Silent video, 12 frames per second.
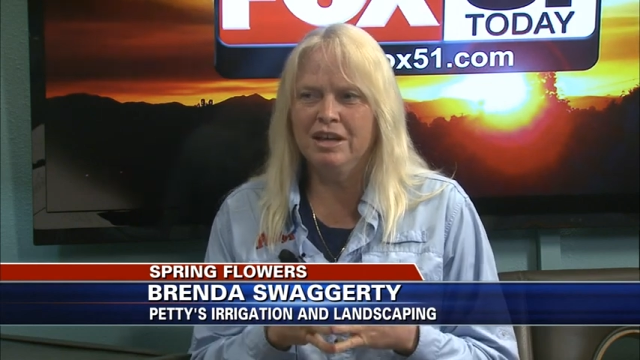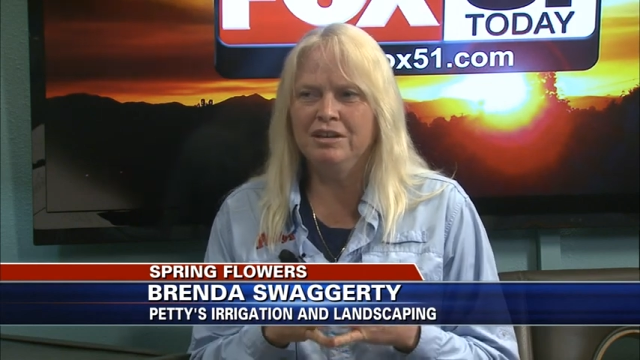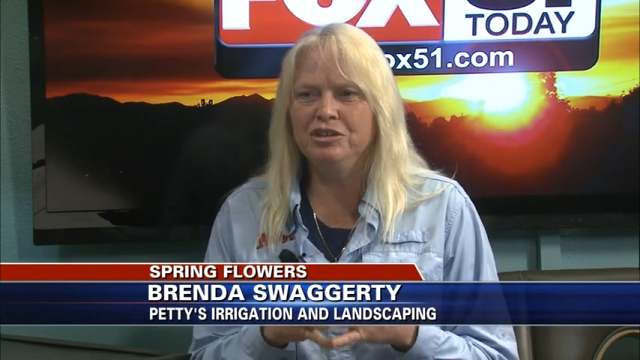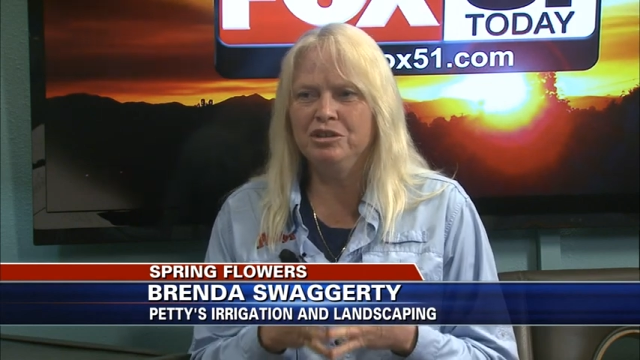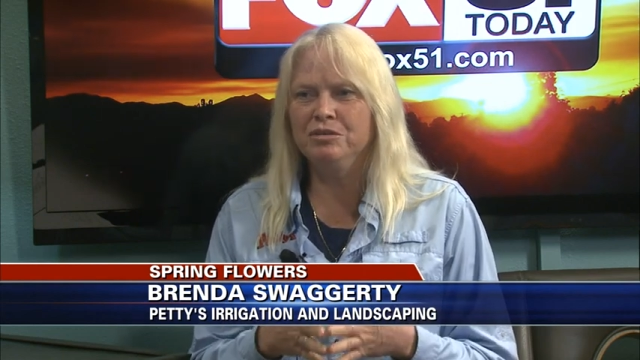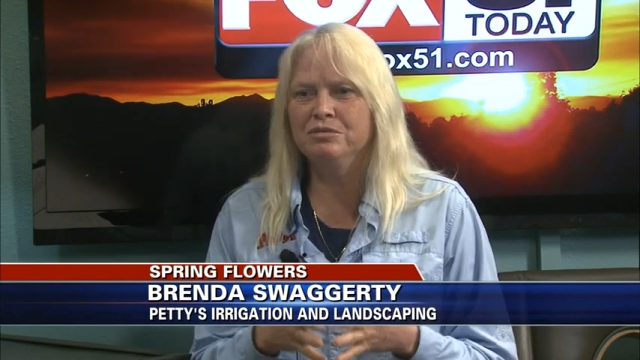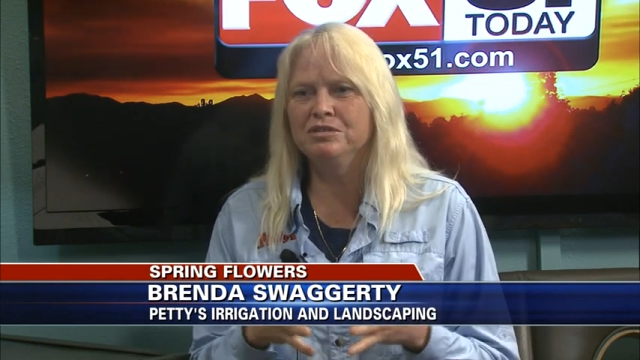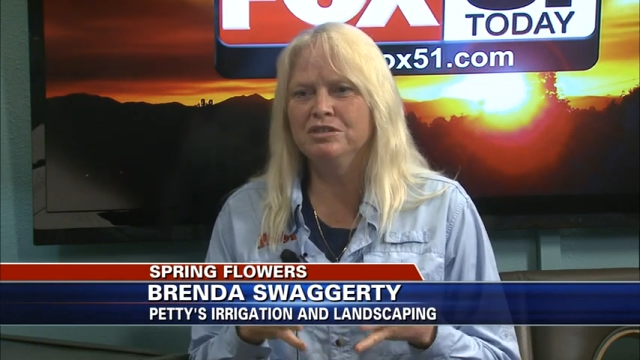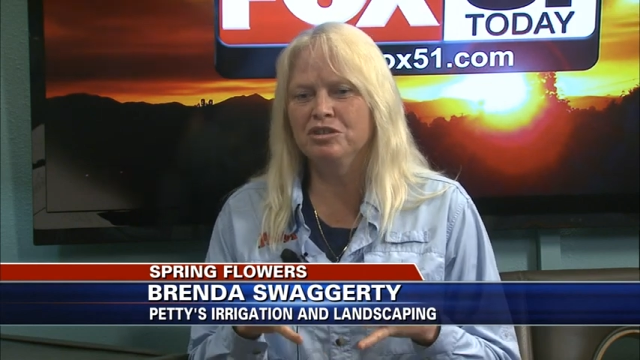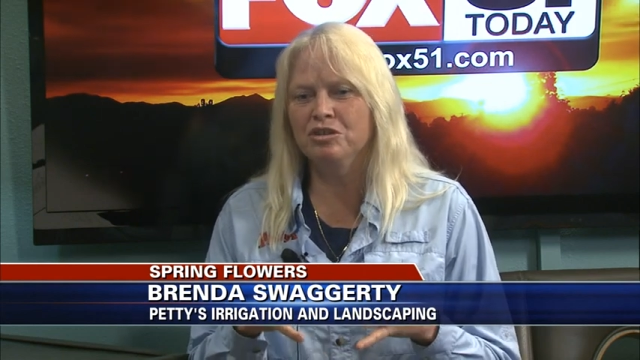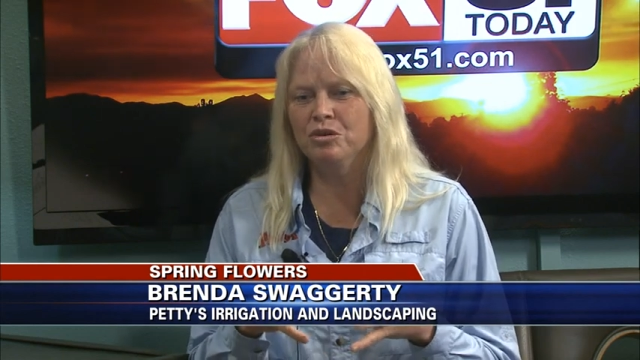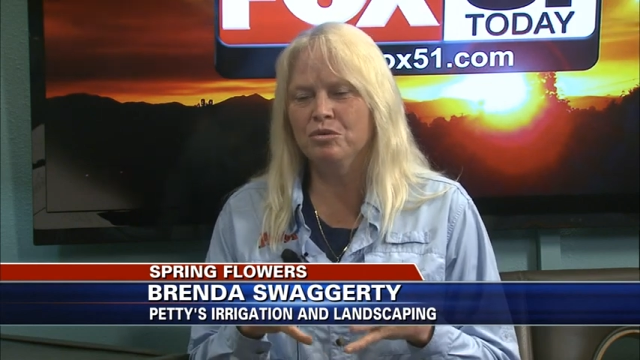and use
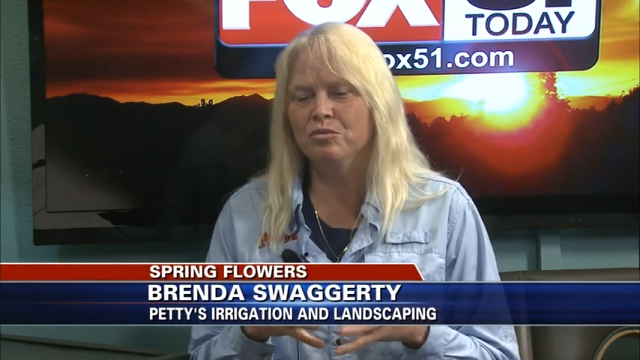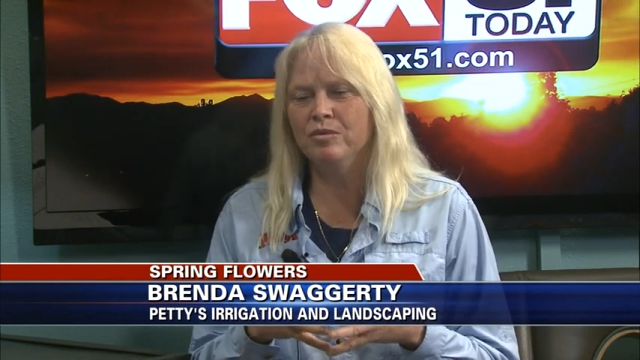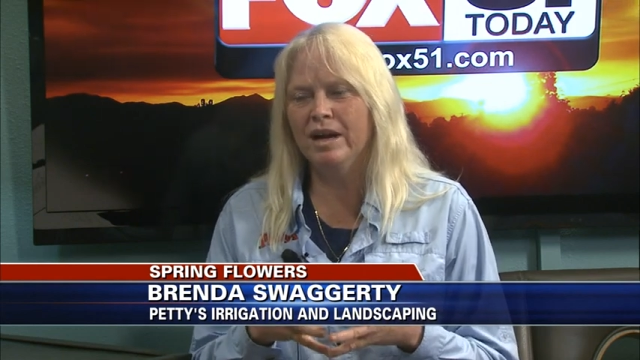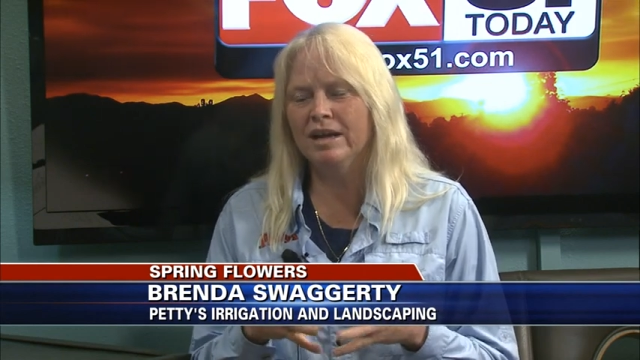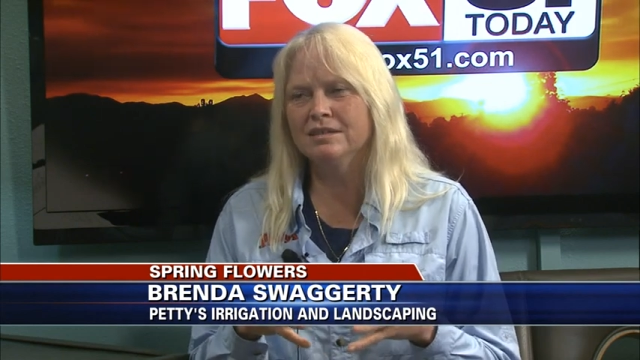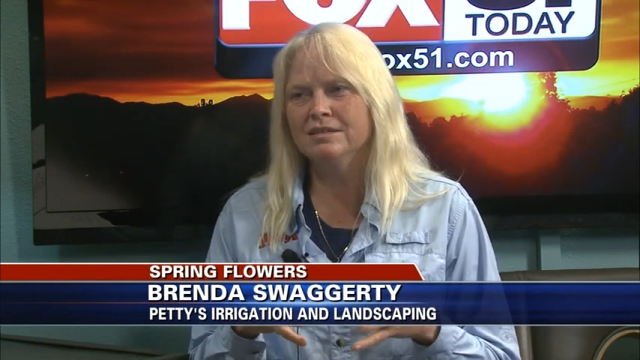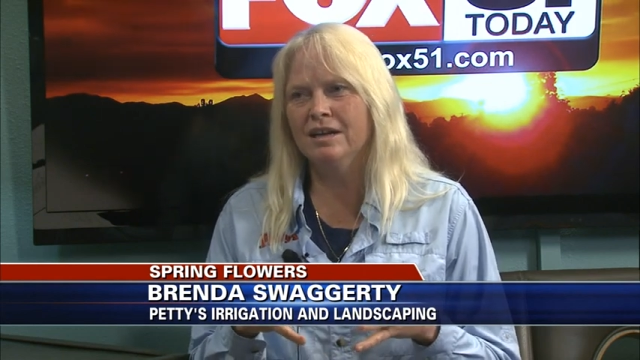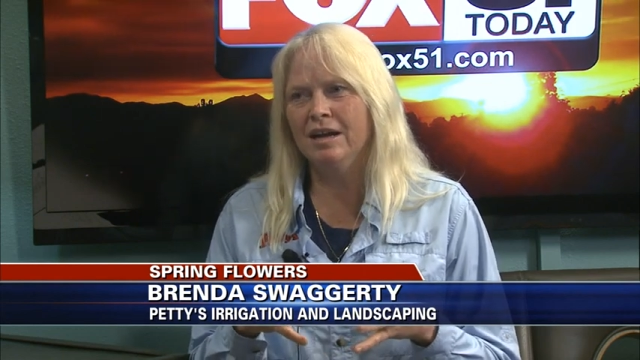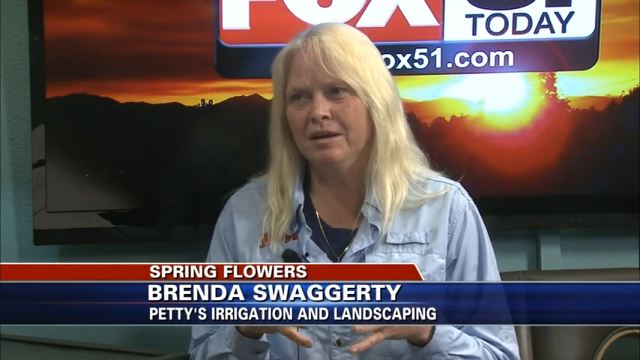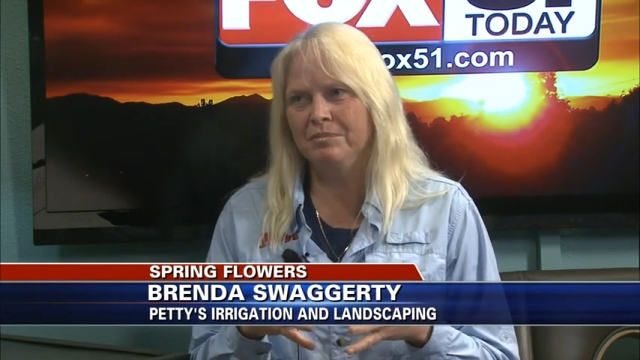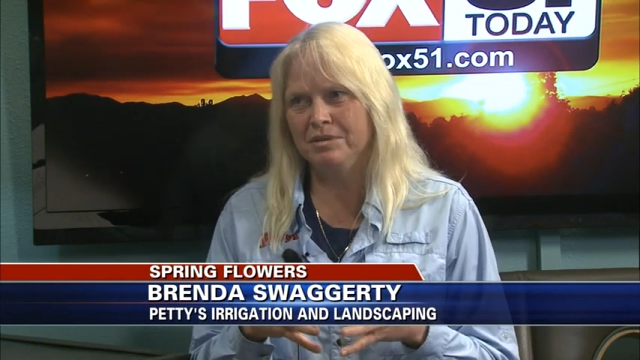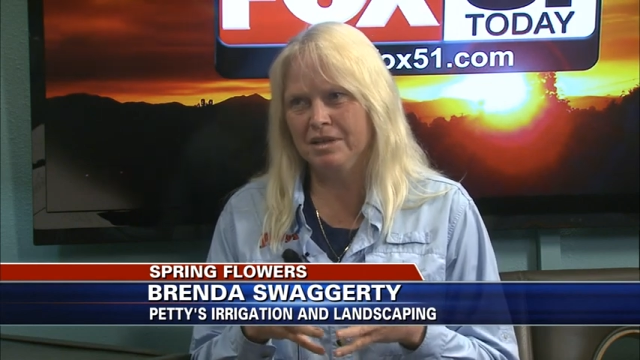the correct
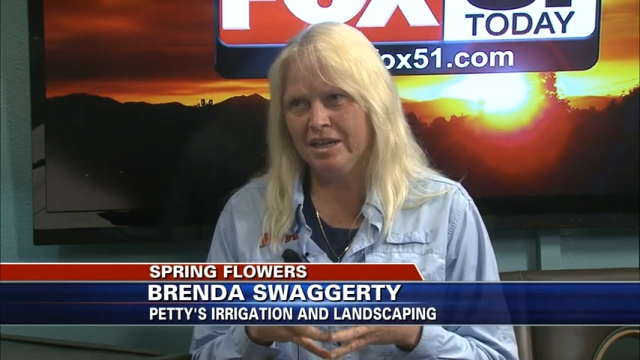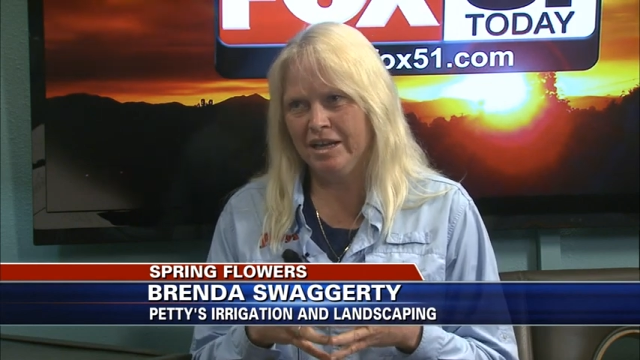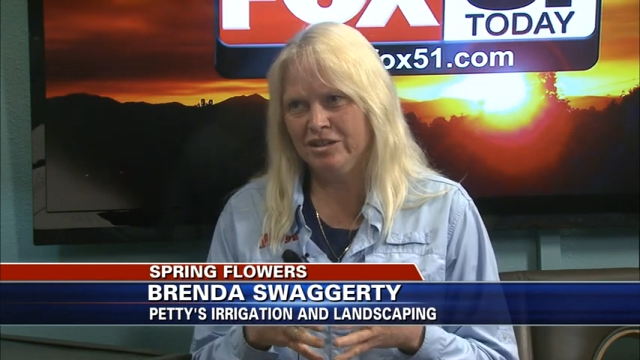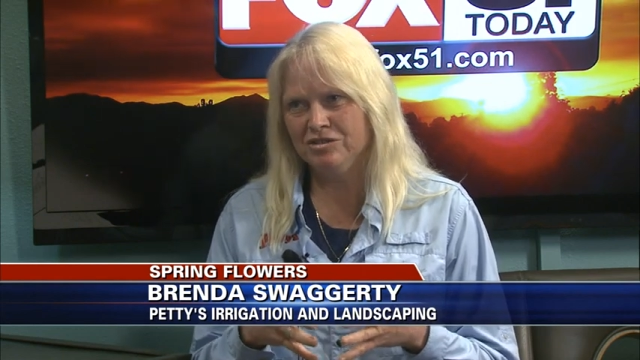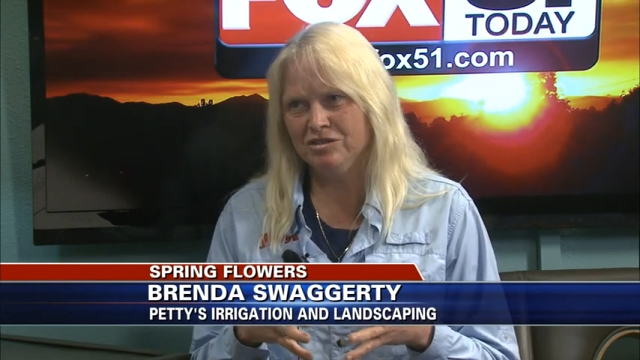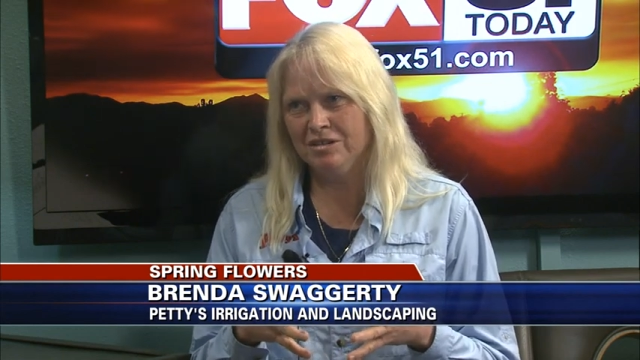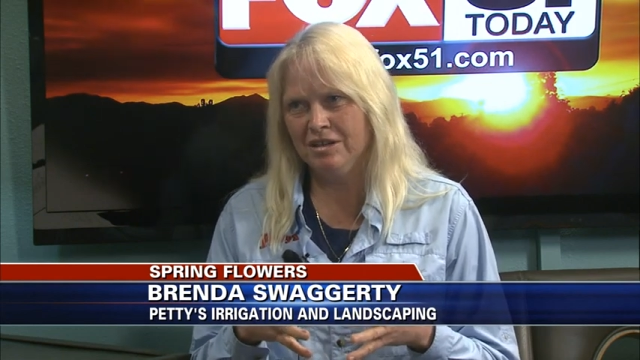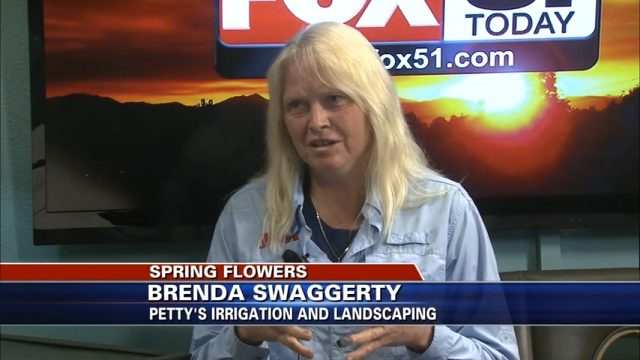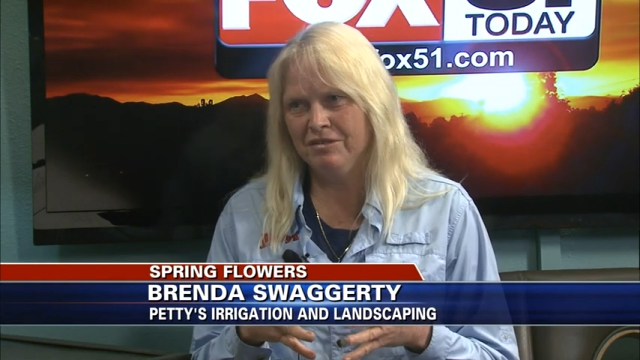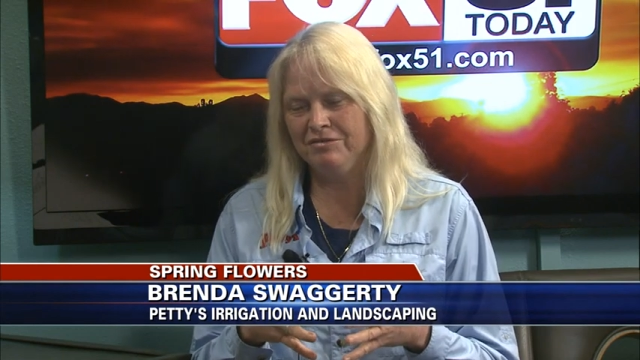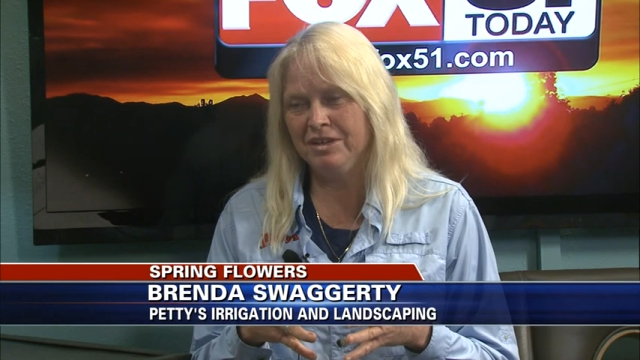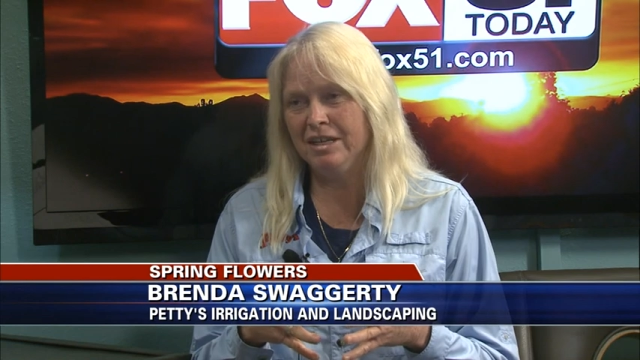application
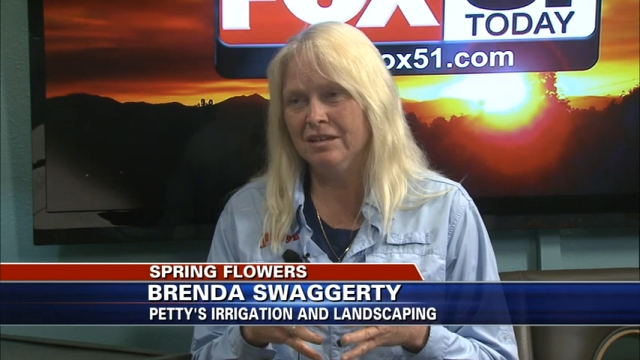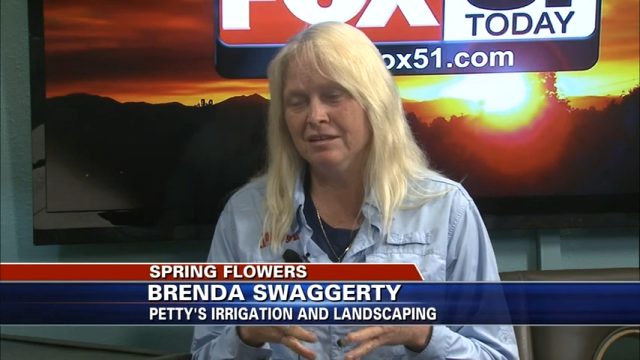of